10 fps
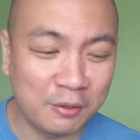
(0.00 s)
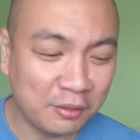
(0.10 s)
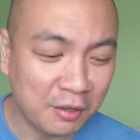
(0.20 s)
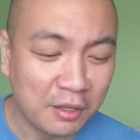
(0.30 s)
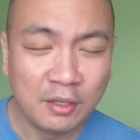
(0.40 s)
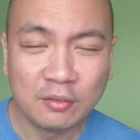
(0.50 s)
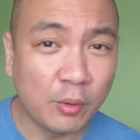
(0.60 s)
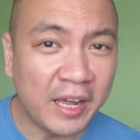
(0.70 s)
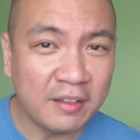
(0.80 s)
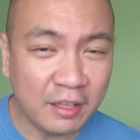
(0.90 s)
account.
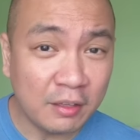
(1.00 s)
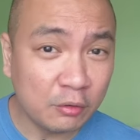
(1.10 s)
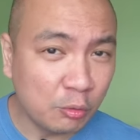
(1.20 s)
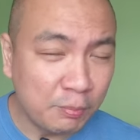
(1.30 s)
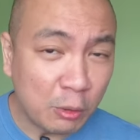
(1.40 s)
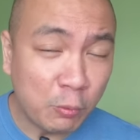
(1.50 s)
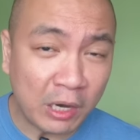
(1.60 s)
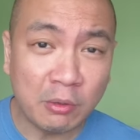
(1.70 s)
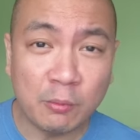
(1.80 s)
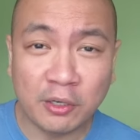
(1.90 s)
So I think to be
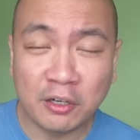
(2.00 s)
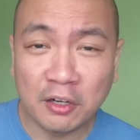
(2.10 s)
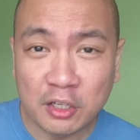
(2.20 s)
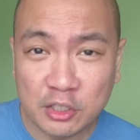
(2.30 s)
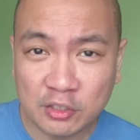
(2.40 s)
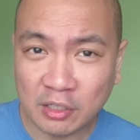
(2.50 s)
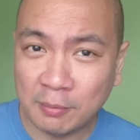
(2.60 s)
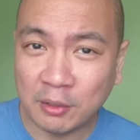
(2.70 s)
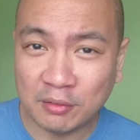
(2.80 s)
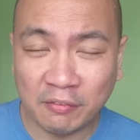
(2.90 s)
where we were just
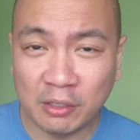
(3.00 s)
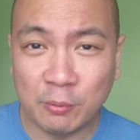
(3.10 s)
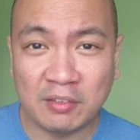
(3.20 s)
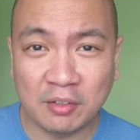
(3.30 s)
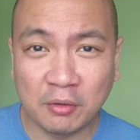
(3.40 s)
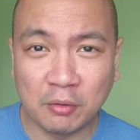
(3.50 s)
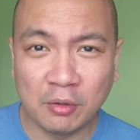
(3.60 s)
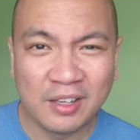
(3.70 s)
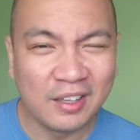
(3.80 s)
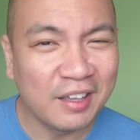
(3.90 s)
about 7 weeks
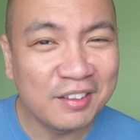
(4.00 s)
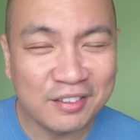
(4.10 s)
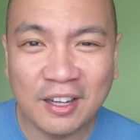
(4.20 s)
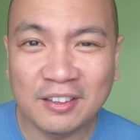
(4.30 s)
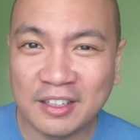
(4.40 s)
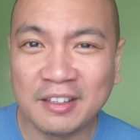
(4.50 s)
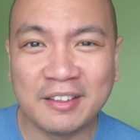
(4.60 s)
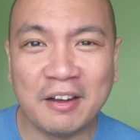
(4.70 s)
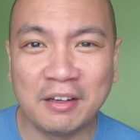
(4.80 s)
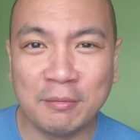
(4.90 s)
ago is not an
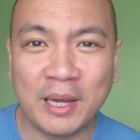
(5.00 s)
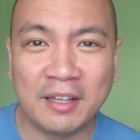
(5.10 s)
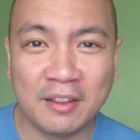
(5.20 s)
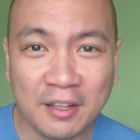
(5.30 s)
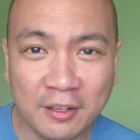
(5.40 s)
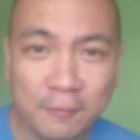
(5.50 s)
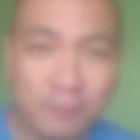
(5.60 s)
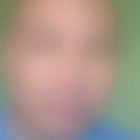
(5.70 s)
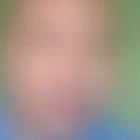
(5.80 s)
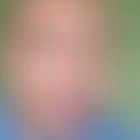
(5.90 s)
entirely bad thing.
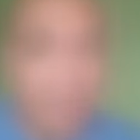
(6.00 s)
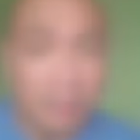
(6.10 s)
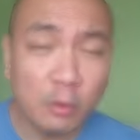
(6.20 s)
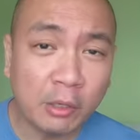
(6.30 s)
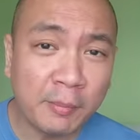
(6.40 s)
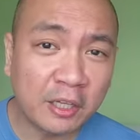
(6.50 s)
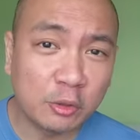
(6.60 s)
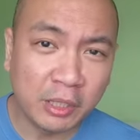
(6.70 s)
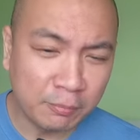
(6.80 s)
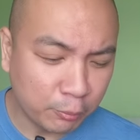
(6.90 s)
Again, going
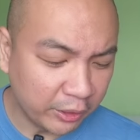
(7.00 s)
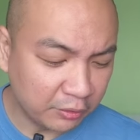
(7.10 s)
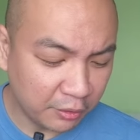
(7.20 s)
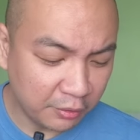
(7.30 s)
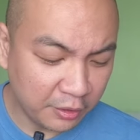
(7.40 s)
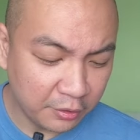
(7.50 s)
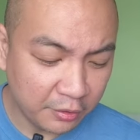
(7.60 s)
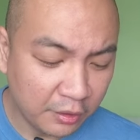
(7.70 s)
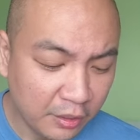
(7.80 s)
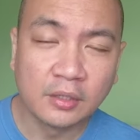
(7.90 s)
back to my point
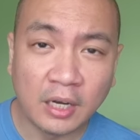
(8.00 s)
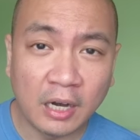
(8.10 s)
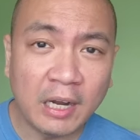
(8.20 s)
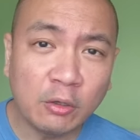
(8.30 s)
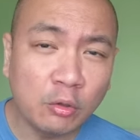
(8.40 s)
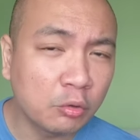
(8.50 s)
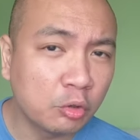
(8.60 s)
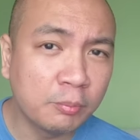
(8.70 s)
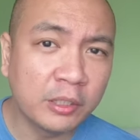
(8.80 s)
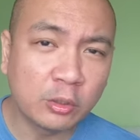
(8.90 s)
earlier, around
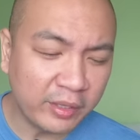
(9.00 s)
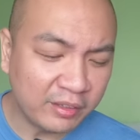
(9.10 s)
October